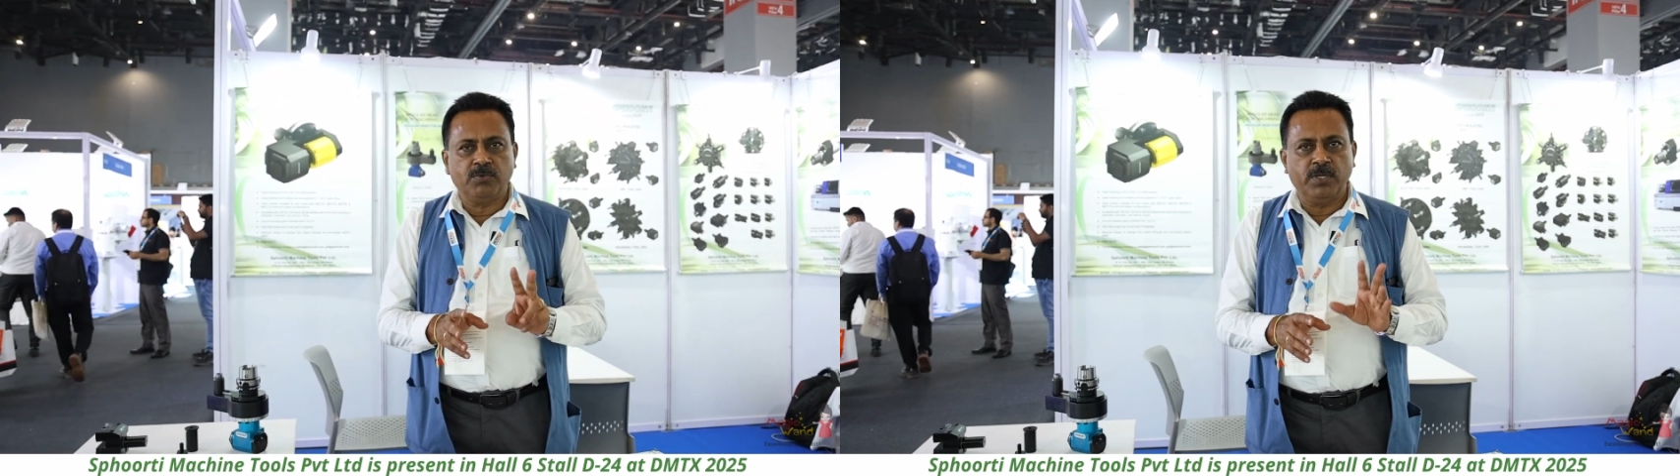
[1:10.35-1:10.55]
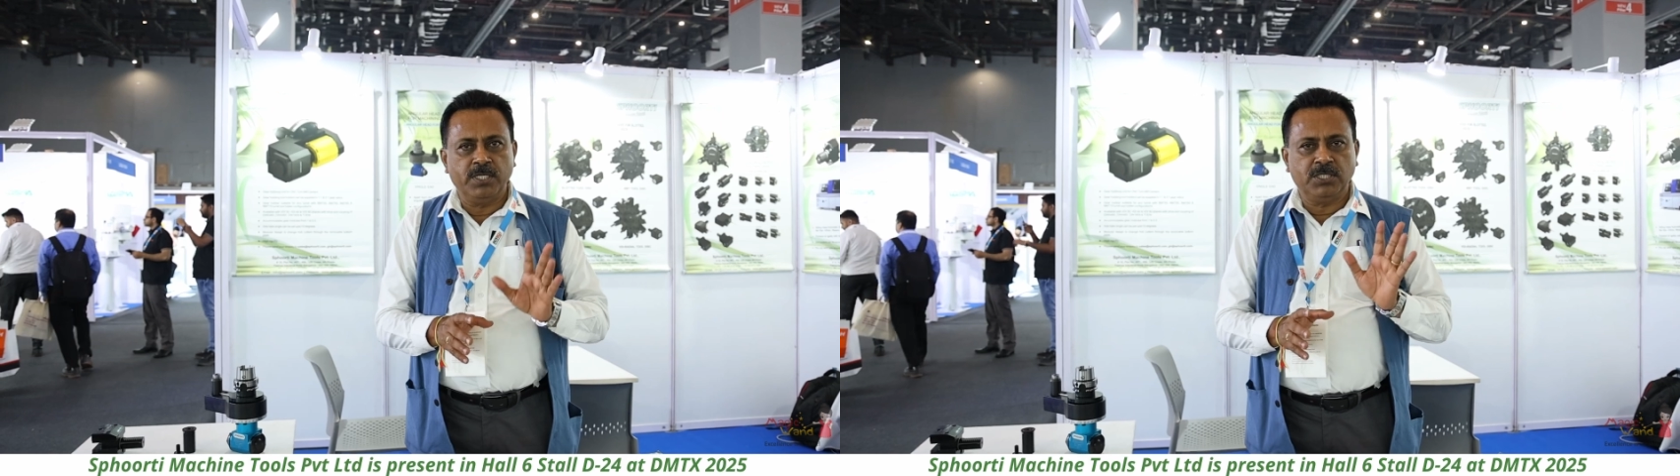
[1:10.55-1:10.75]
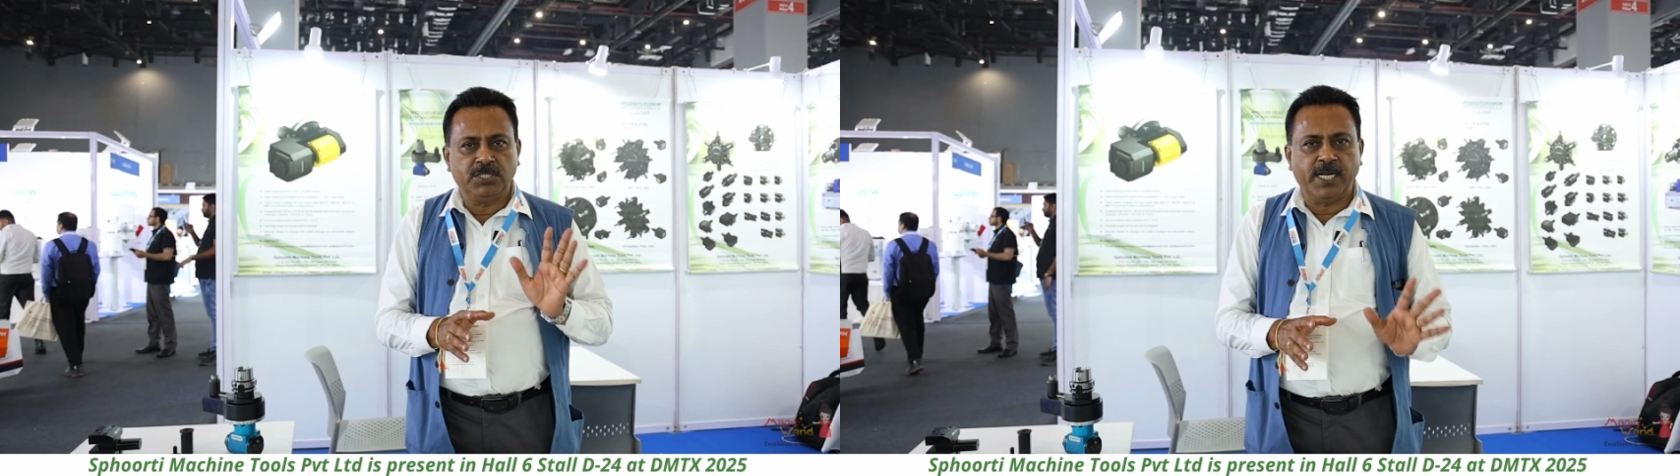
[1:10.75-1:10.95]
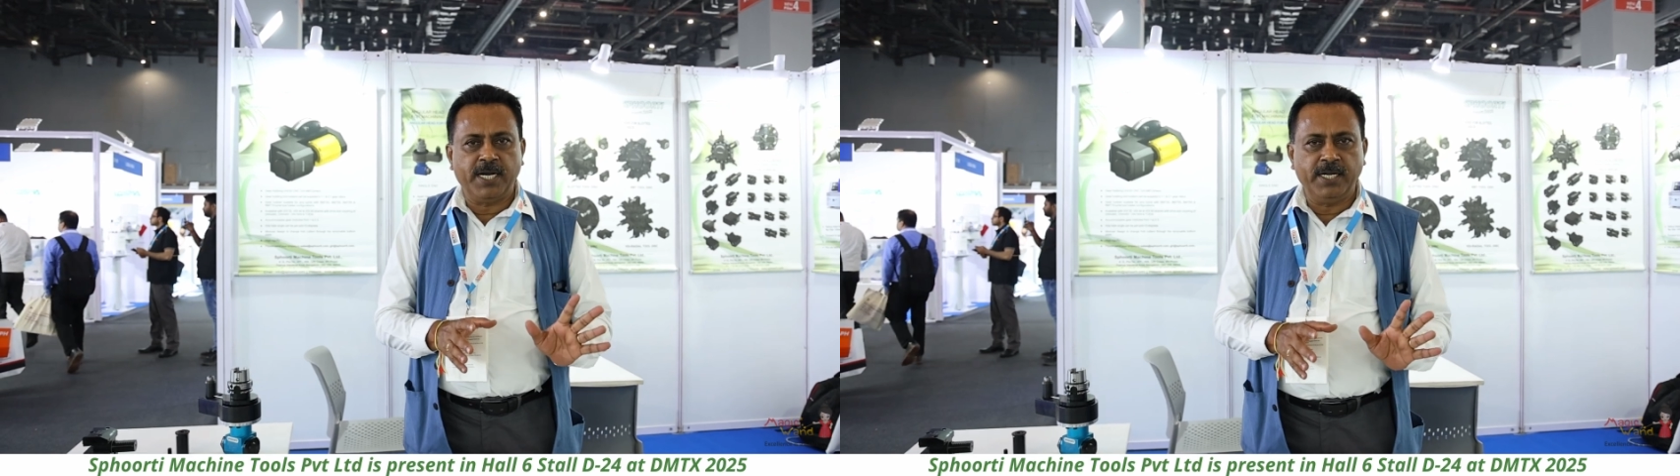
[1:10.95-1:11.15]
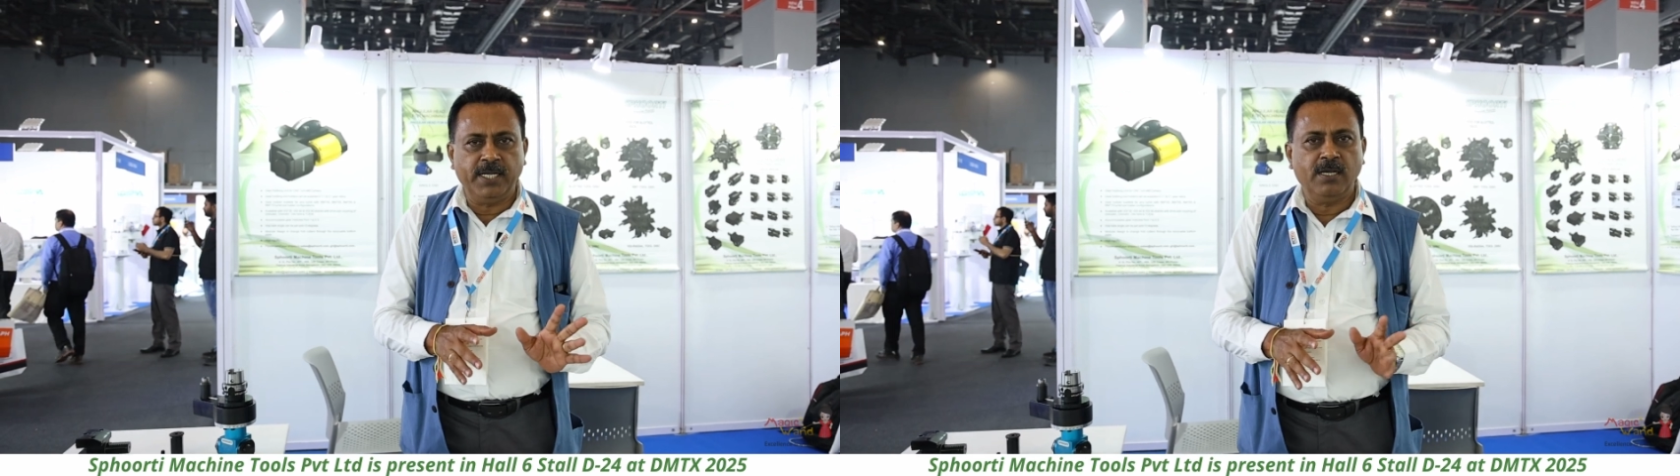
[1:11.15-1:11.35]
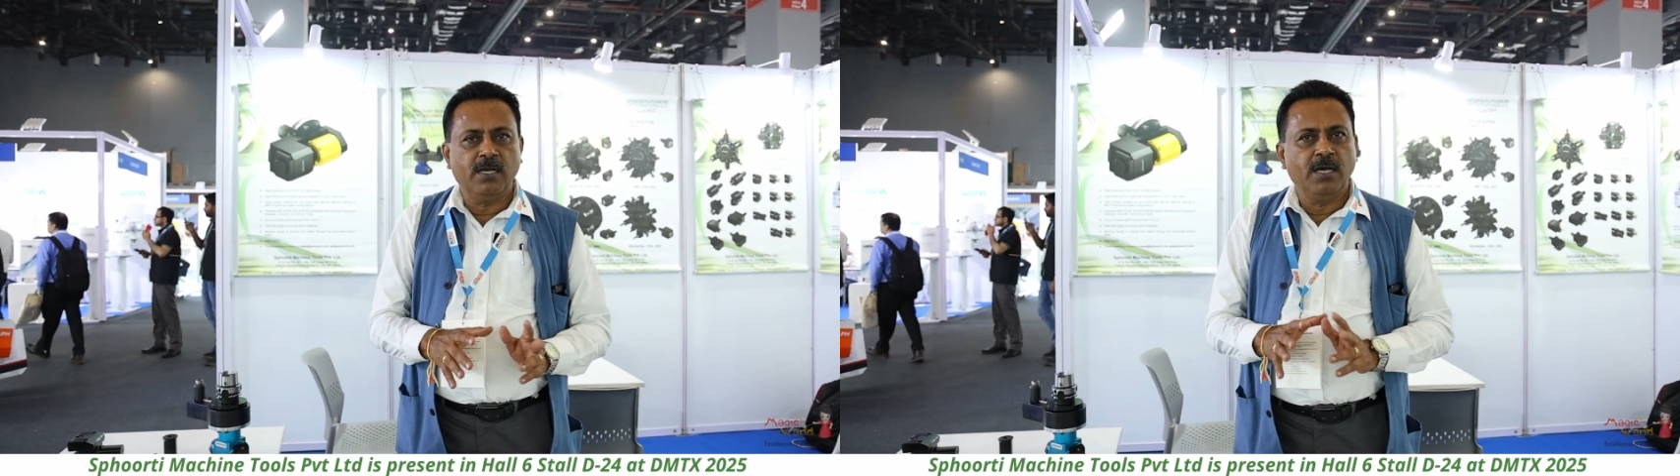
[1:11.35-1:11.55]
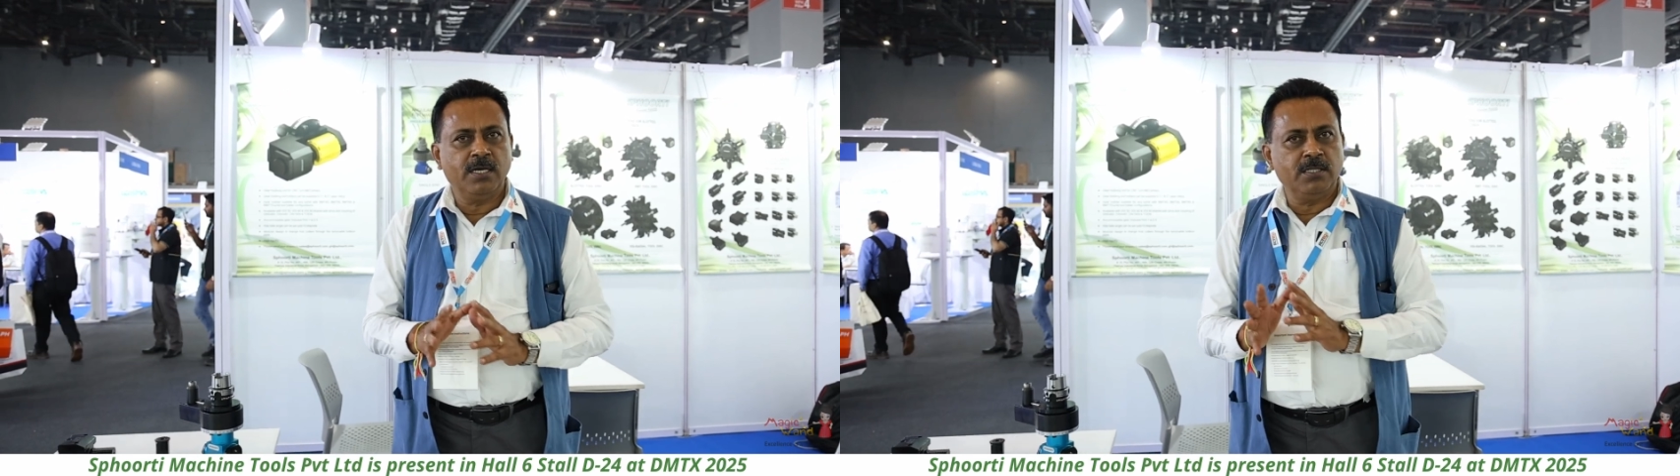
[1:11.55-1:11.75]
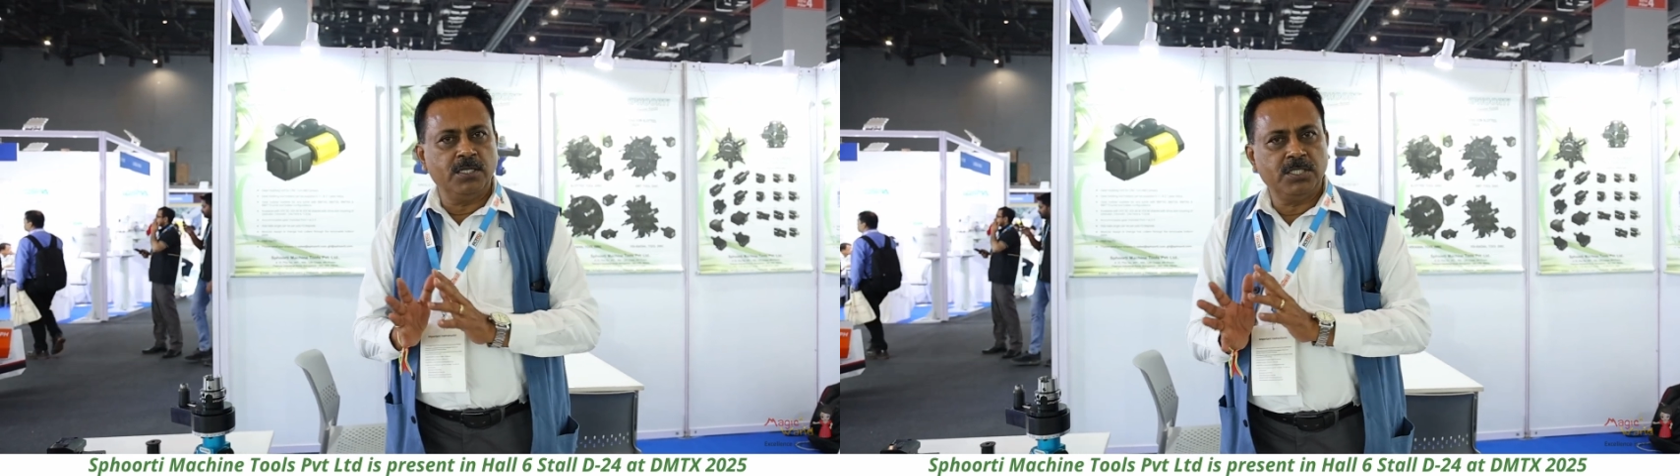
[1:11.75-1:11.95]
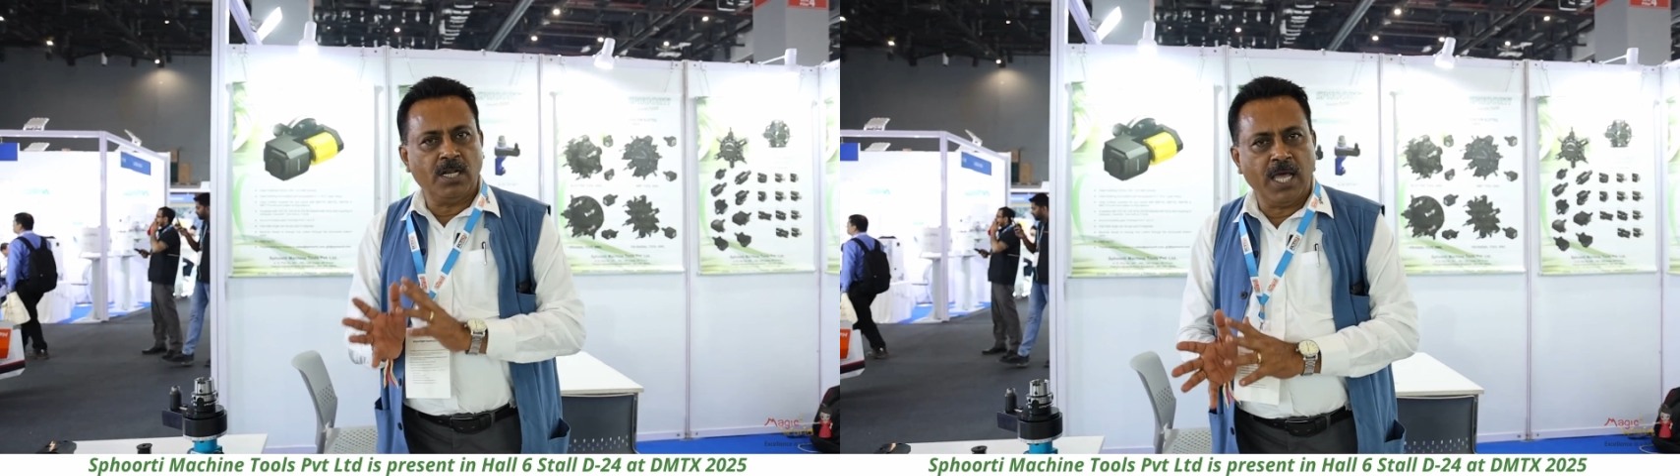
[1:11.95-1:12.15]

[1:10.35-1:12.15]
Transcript: One is static, another is